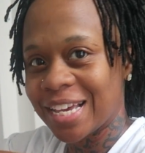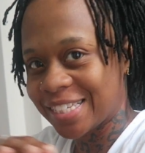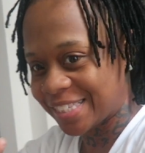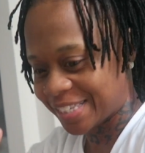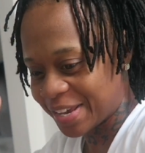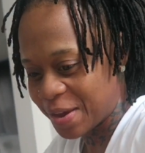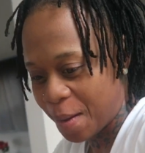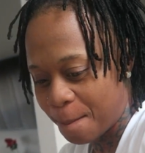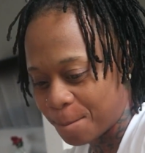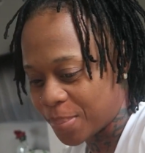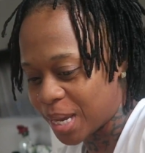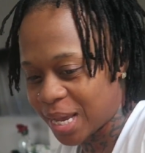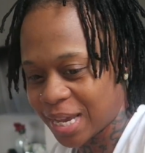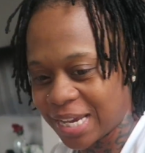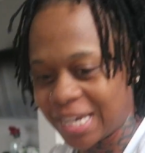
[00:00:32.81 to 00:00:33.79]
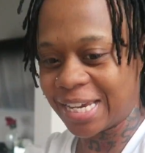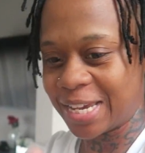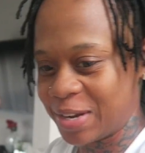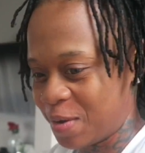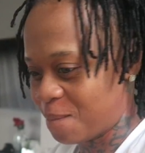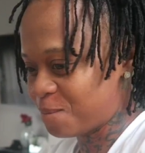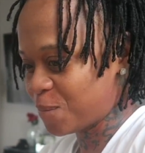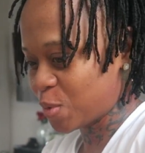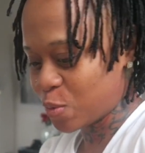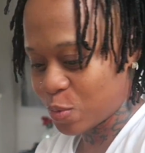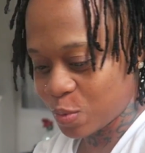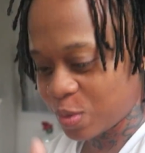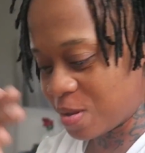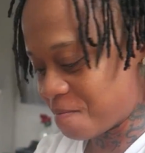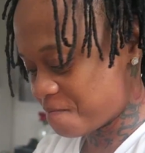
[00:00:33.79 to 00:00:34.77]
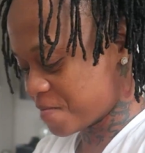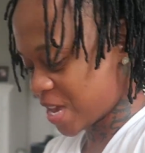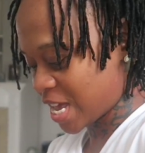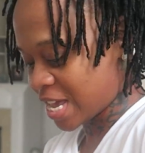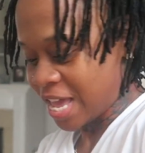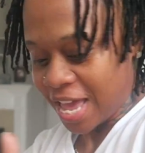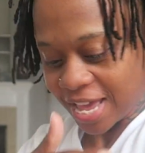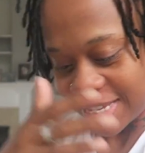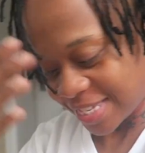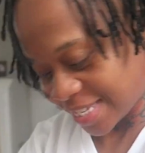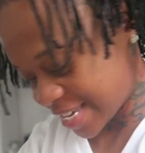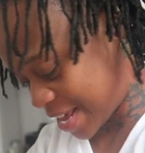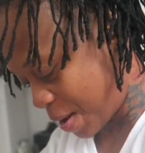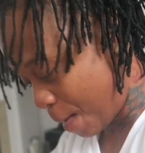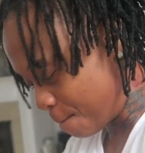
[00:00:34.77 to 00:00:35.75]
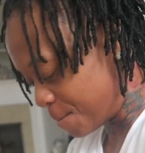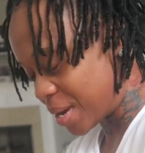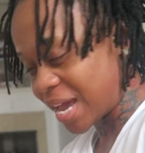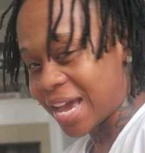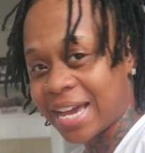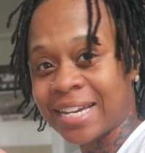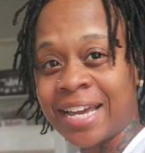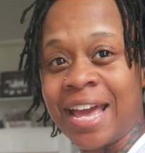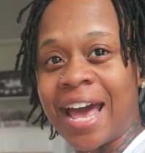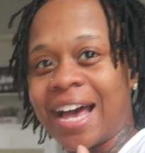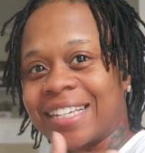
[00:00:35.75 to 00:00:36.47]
I say I'm back and I'm full effect. I said I'm back.